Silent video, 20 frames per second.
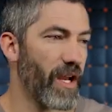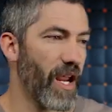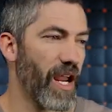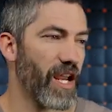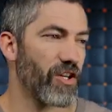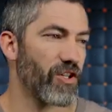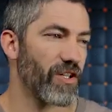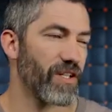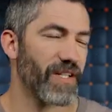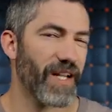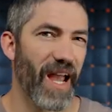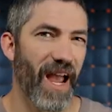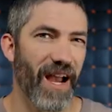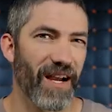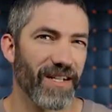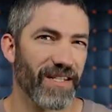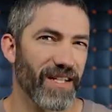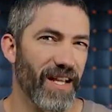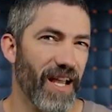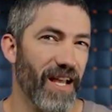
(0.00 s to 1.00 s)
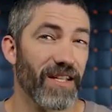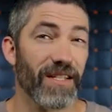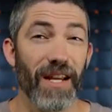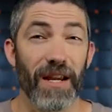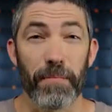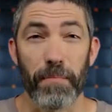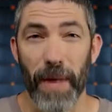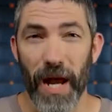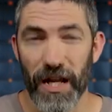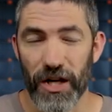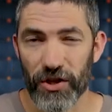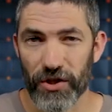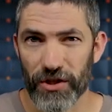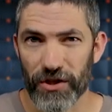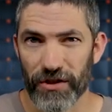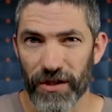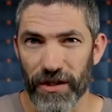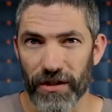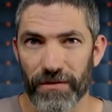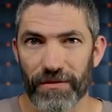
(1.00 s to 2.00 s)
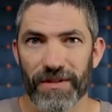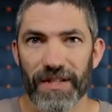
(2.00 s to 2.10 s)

agent acts as a manager and